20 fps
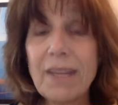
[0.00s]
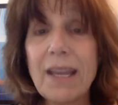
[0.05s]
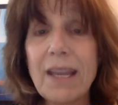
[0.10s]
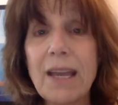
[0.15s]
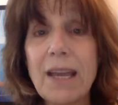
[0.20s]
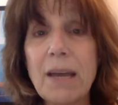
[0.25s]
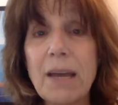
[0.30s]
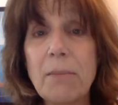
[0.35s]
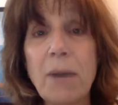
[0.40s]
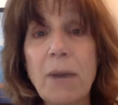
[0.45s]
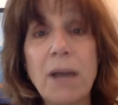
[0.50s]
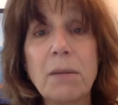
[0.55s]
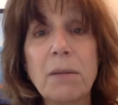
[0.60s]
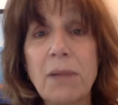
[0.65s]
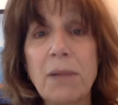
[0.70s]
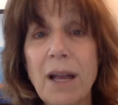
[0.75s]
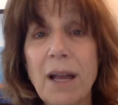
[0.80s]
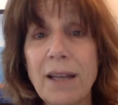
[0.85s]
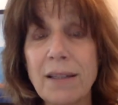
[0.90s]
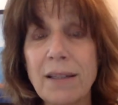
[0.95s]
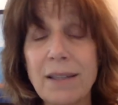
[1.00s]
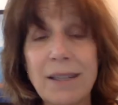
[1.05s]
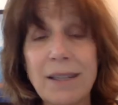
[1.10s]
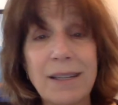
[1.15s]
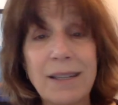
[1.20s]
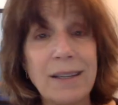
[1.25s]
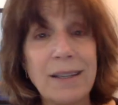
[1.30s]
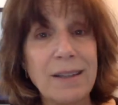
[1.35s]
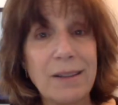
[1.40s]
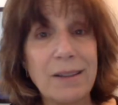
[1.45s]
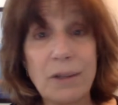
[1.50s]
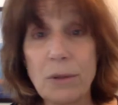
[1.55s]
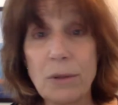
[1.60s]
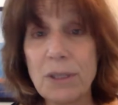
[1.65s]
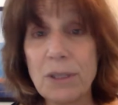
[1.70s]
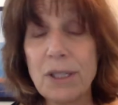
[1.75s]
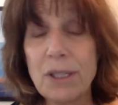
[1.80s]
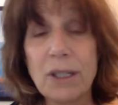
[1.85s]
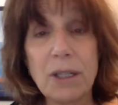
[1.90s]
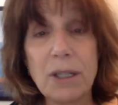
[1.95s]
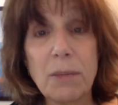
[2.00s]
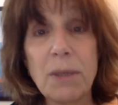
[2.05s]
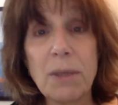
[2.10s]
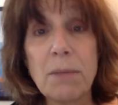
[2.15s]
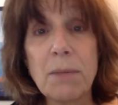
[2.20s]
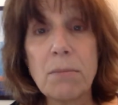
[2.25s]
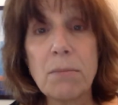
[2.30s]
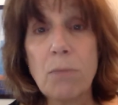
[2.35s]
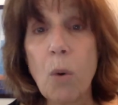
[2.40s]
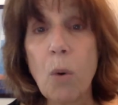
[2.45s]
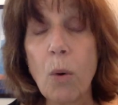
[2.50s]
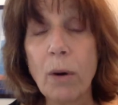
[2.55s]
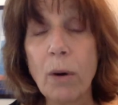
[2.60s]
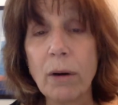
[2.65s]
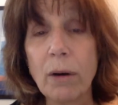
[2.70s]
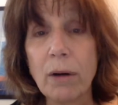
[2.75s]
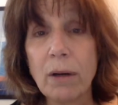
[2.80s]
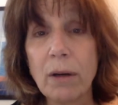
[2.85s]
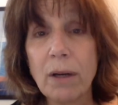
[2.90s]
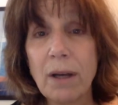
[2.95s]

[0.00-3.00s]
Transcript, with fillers: And bottom line, there isn't going to be more.